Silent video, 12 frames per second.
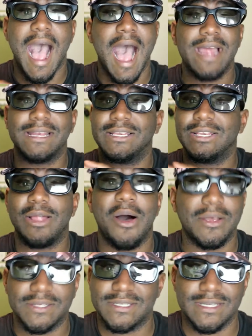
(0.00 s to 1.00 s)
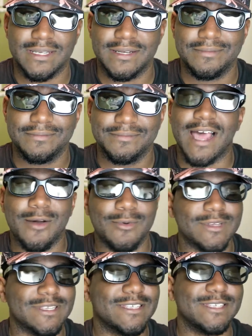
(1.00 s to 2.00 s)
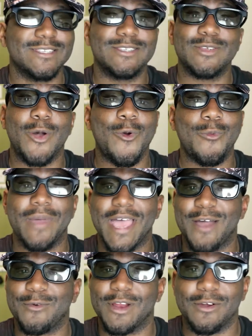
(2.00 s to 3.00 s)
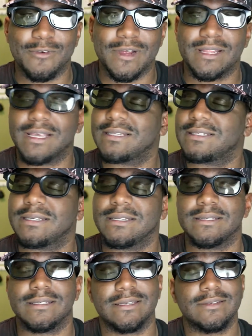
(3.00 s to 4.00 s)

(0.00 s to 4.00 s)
I lost it. I was so mad when I read that sentence.